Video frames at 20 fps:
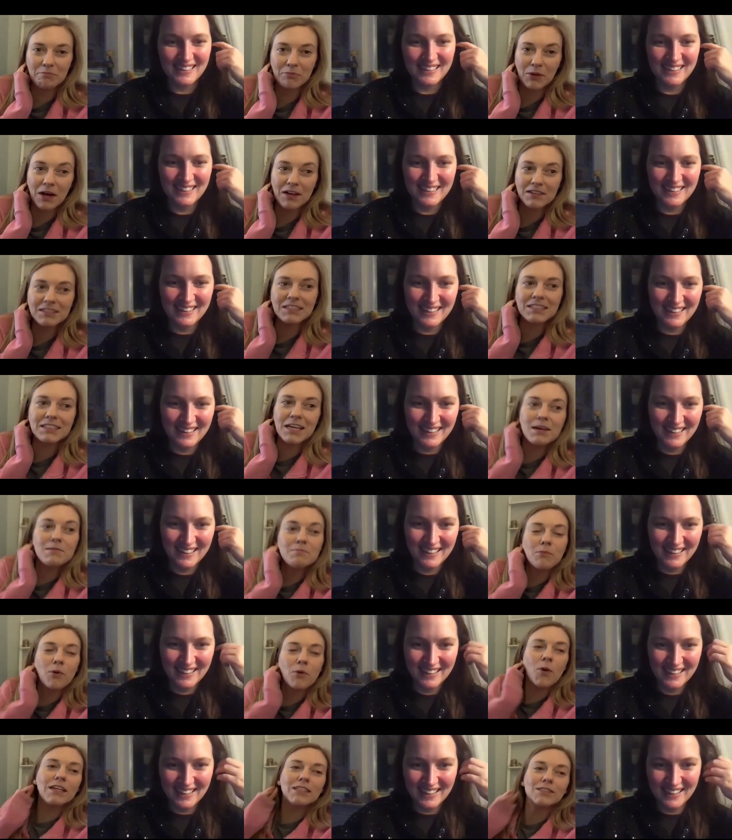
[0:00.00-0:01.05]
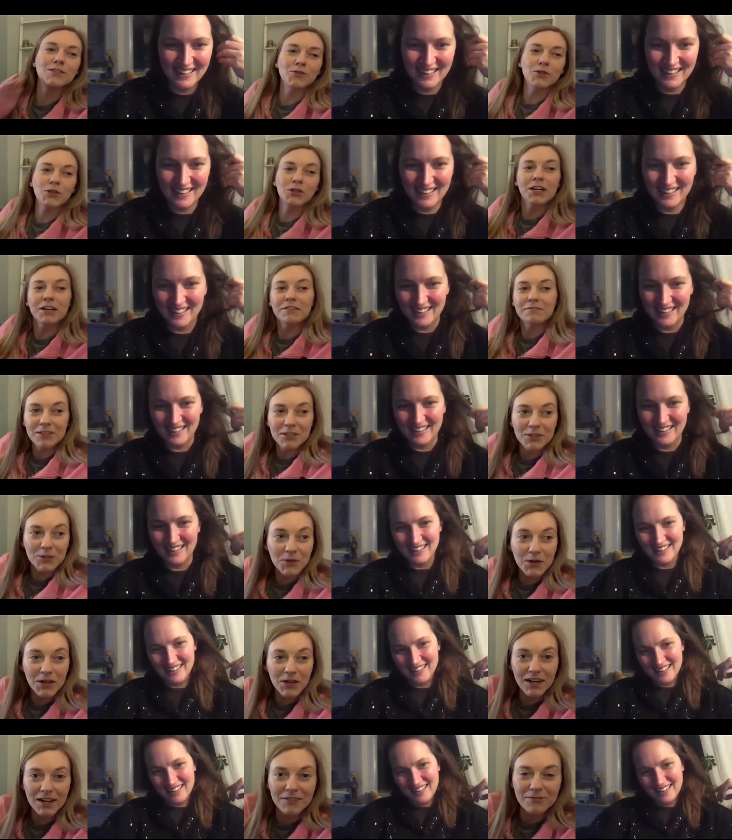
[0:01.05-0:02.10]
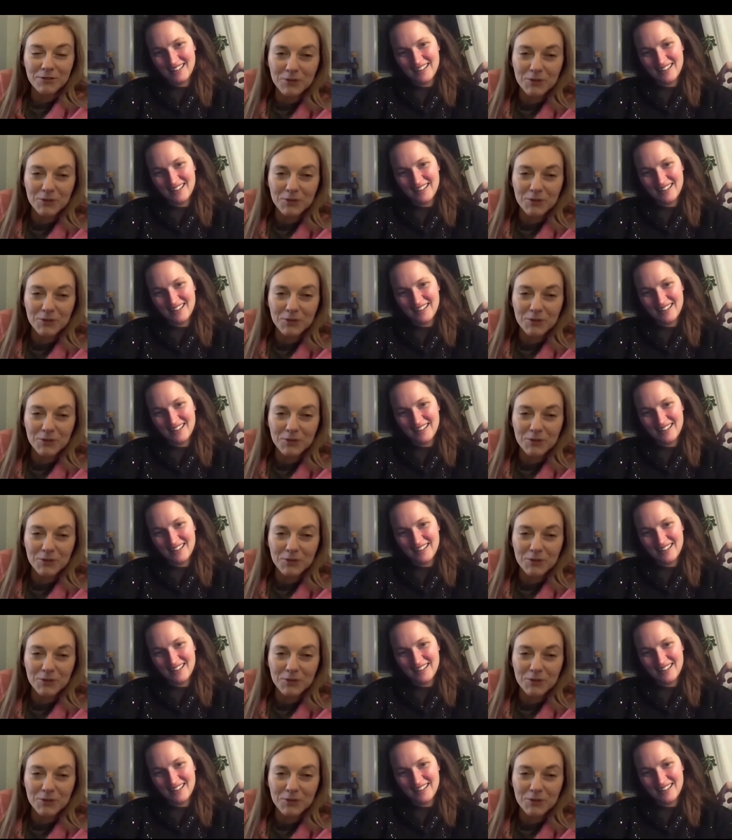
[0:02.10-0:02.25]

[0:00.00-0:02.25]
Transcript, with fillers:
Speaker 1: Plus 10 points for Gryffindor if you